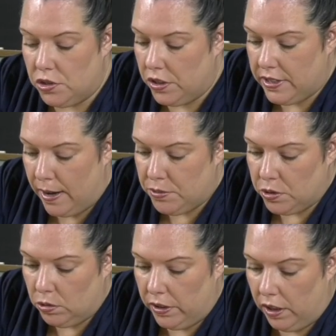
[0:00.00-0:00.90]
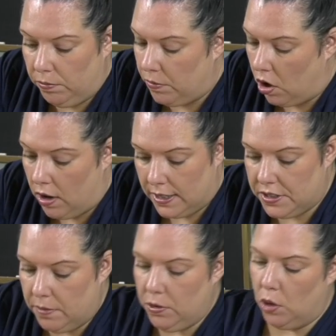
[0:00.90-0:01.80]
Just absolutely
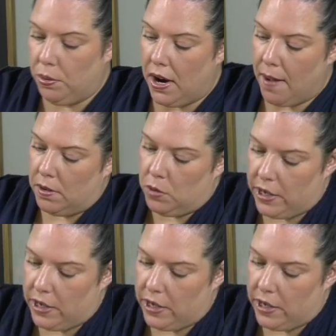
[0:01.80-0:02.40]
awesome, no problem,